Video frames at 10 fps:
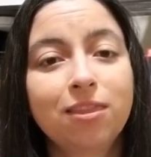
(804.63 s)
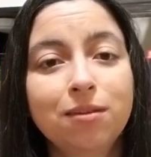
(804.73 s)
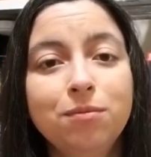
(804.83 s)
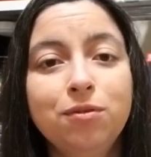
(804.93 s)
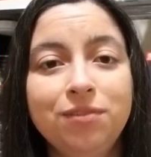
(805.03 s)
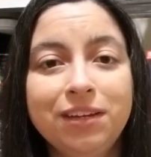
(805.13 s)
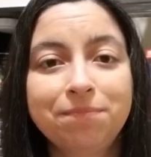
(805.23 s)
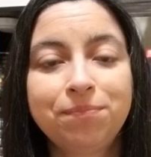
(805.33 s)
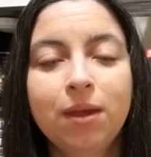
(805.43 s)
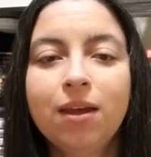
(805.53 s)
the movie.
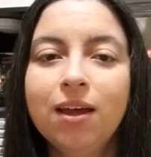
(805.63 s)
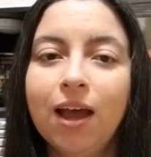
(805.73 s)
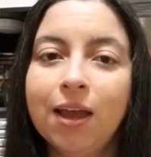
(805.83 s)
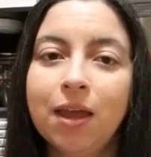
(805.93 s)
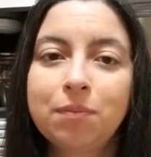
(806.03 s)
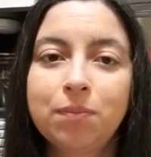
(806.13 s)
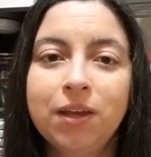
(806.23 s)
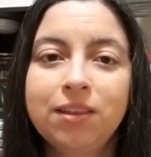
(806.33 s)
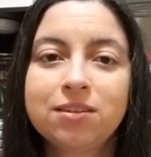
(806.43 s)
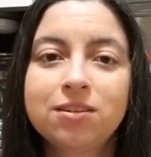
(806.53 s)
I had
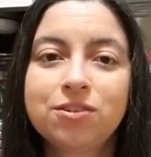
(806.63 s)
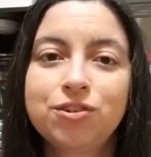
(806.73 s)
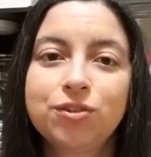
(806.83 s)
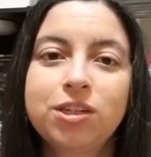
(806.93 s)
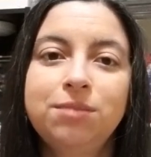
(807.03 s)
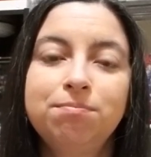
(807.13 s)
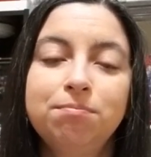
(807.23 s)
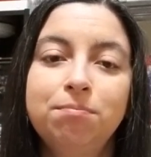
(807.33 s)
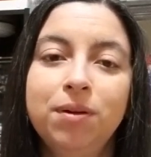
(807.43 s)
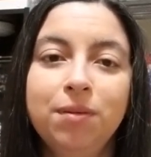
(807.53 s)
played this on stream,
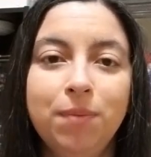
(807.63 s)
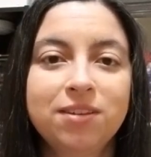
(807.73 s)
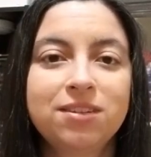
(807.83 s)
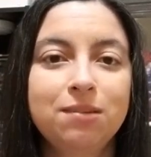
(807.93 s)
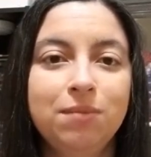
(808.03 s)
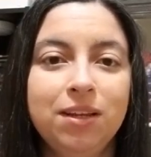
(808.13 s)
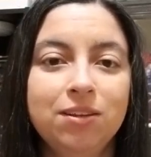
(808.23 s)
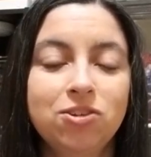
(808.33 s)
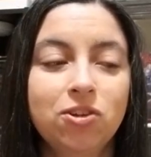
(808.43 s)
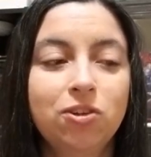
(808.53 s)
but it bested me,
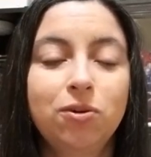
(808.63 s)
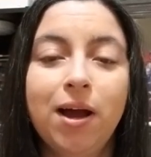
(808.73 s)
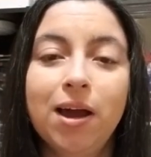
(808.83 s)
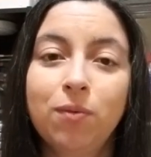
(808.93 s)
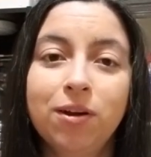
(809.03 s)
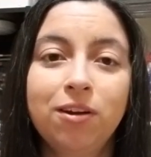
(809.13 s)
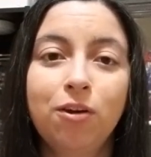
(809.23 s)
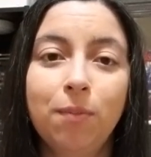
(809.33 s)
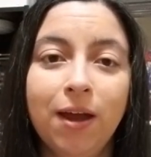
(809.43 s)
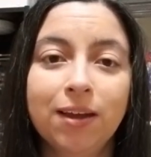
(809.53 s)
so I wanted to
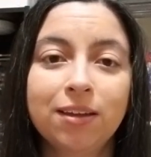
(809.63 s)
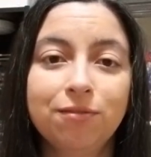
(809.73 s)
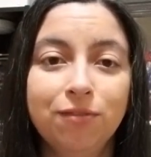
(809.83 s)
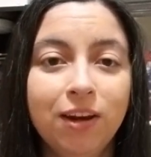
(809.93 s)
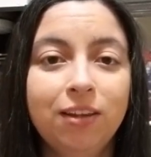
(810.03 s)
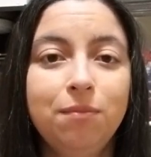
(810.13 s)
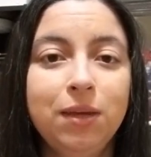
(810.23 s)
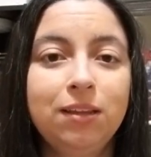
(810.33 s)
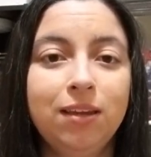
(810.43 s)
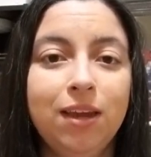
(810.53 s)
go back and finally
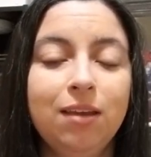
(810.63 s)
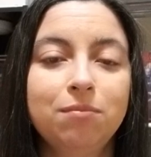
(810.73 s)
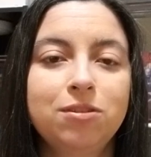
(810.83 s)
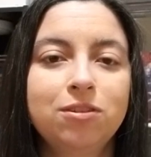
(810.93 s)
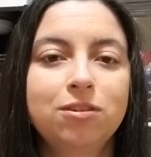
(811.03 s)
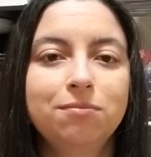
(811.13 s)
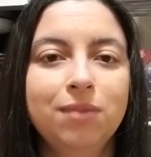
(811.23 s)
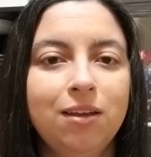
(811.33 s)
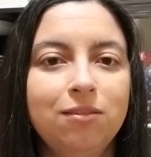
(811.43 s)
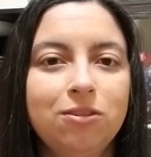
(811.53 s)
beat the game. So
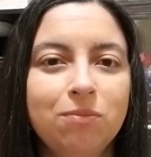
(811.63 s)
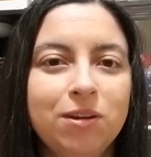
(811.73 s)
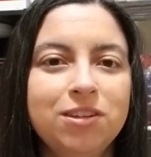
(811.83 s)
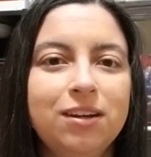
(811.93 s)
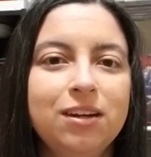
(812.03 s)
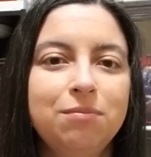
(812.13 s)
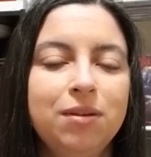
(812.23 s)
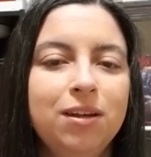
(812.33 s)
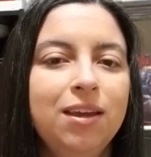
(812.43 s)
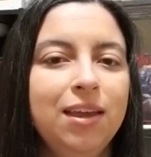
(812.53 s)
I took my
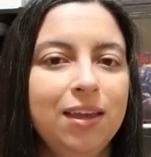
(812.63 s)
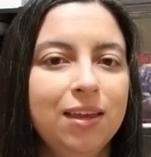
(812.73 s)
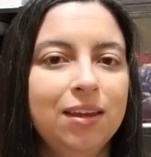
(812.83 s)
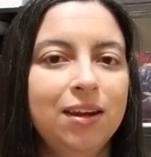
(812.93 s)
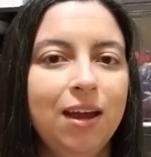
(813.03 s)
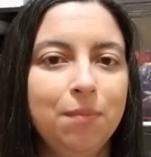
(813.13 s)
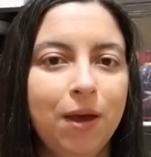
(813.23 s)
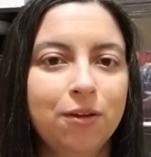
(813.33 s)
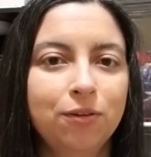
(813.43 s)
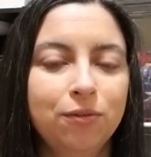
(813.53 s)
time, and I
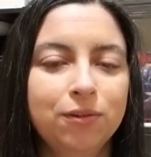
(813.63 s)
battled